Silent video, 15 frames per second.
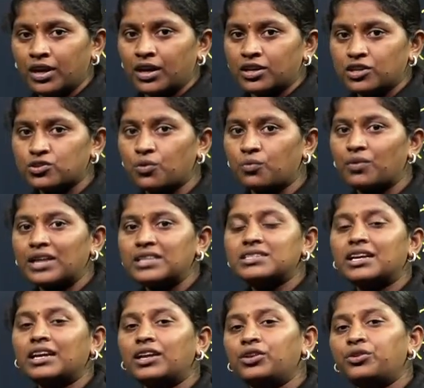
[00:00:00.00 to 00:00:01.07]
So once
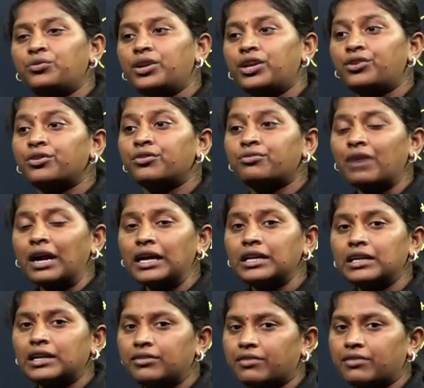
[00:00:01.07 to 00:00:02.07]
again you need to find that